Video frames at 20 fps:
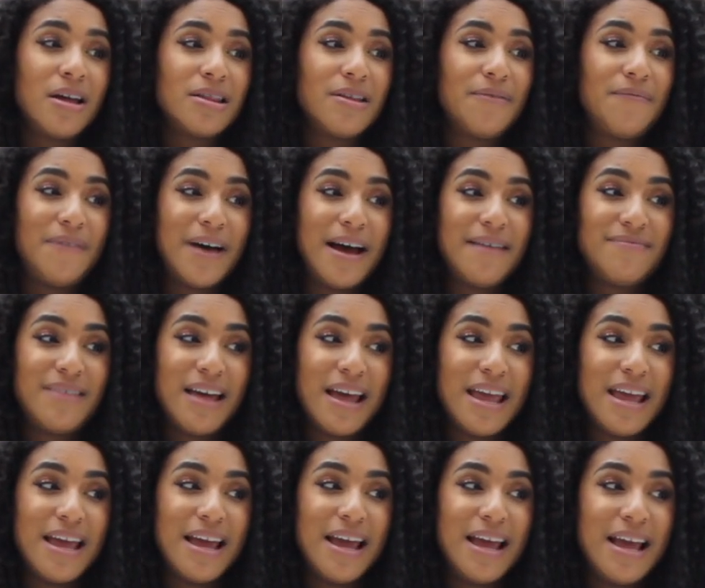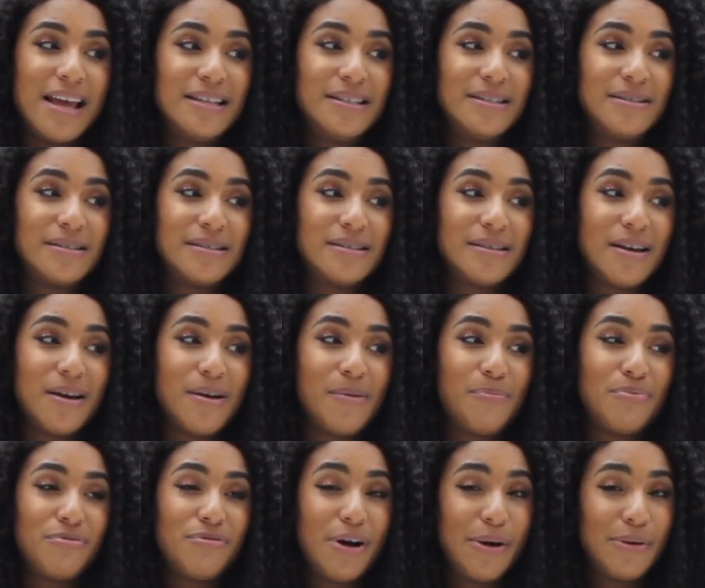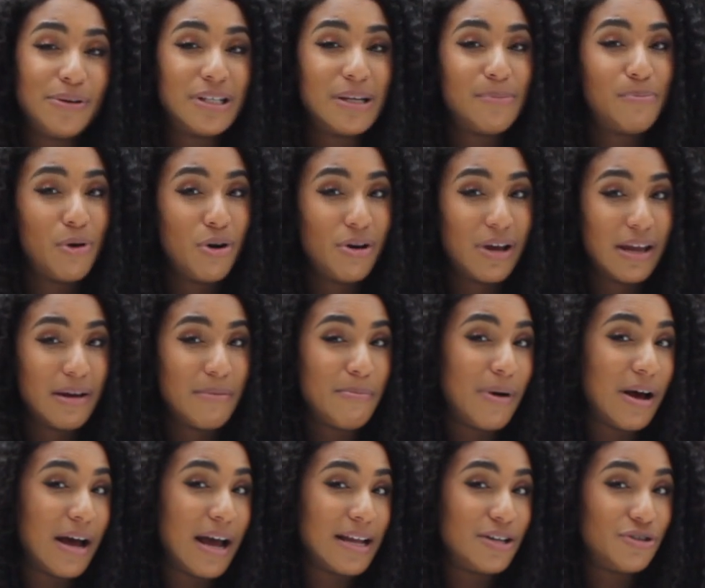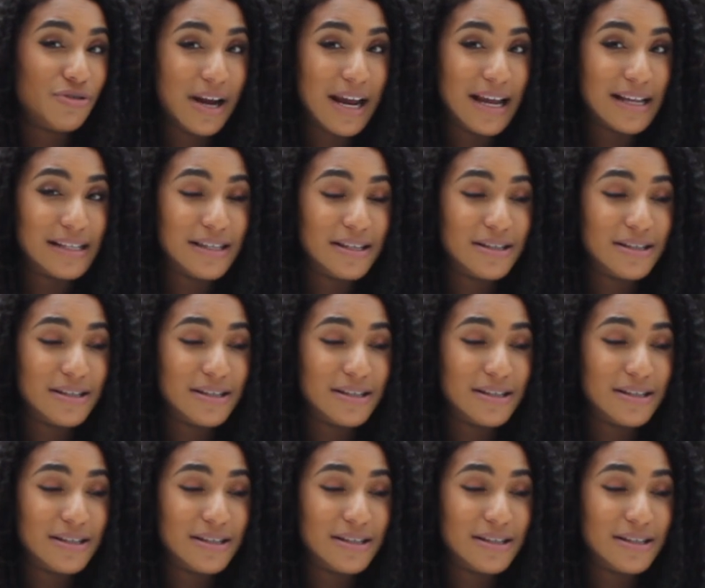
the fact that it is prone to blocking my drains.